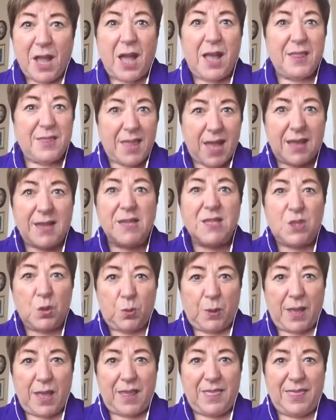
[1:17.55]
That is the
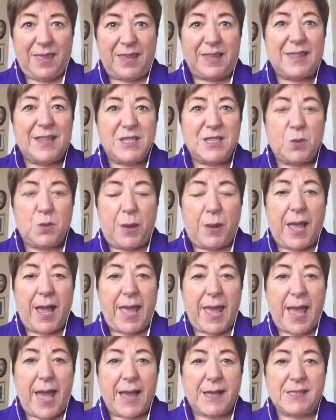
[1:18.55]
way I think. That's the way I
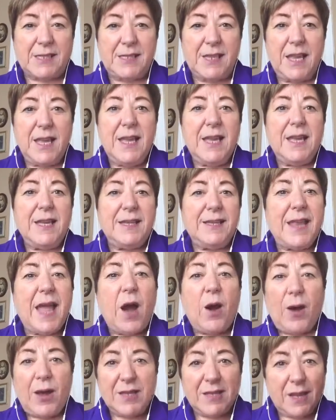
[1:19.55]
act.
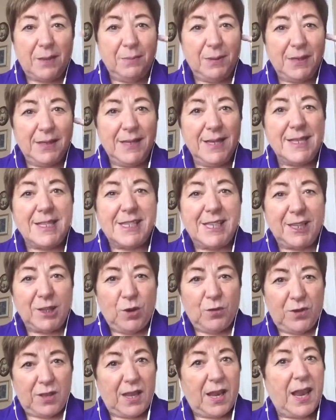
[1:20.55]
Now, as I've been listening
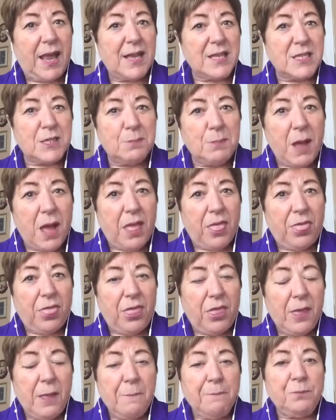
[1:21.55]
over the last month,
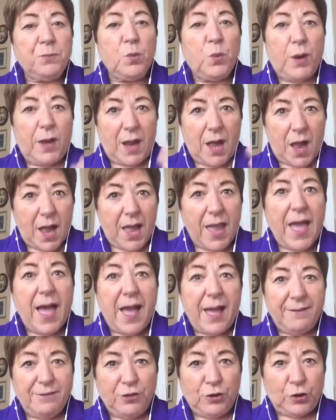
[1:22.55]
what I
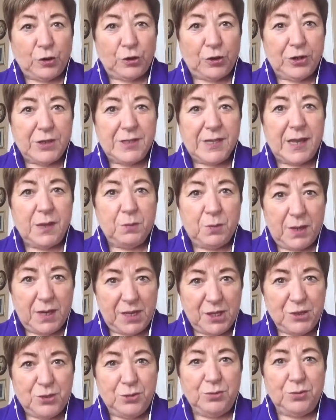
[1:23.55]
have heard and what I
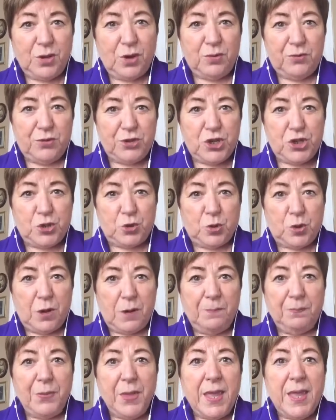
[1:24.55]
do know for
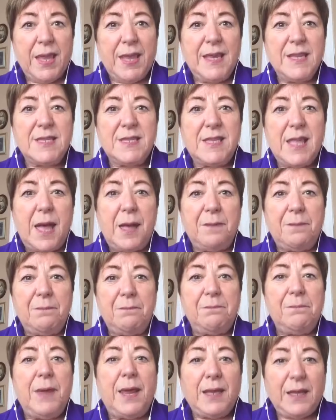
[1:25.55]
sure is that
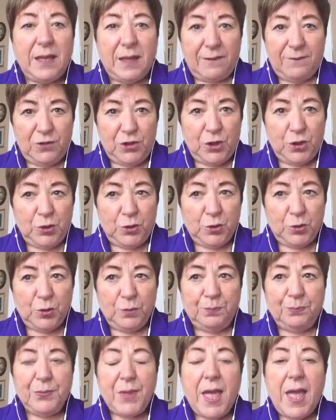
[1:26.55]
many of
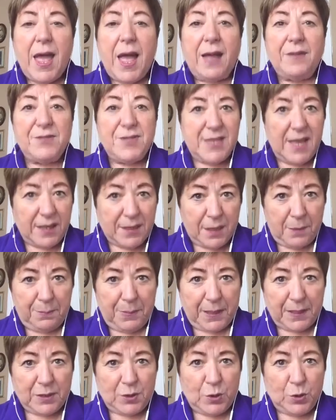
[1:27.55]
you have set the
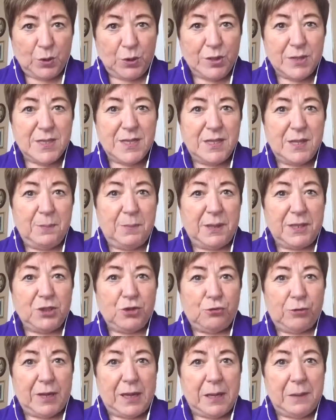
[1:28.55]
big goals and the big
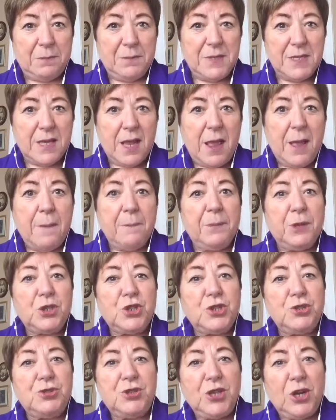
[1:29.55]
dreams, but
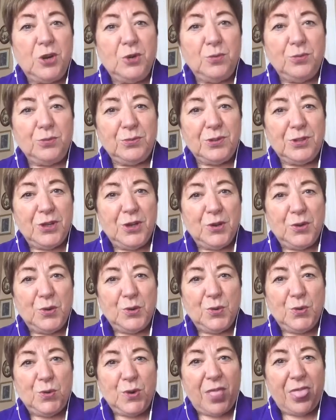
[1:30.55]
you don't
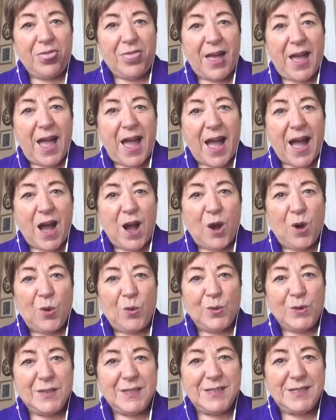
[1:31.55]
know the
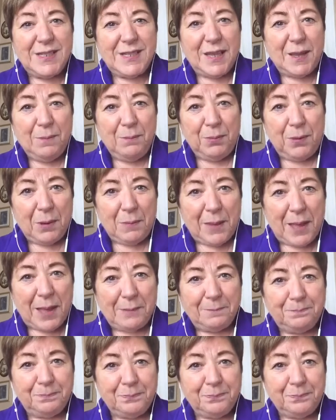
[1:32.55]
how to implement.